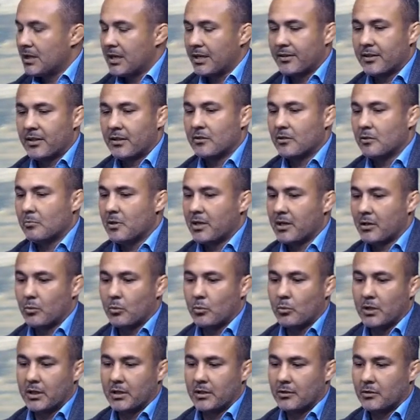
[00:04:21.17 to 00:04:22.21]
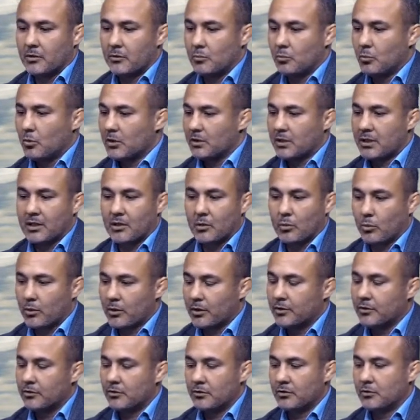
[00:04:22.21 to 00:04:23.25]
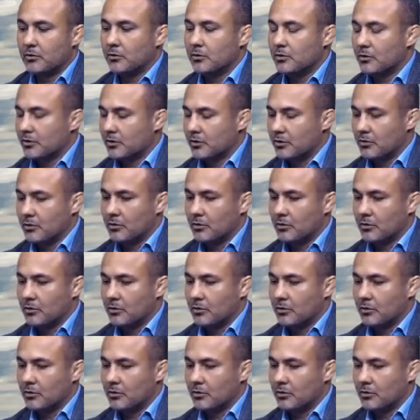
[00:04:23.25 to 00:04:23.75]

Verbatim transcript: I think no matter what what kind of work you do, you should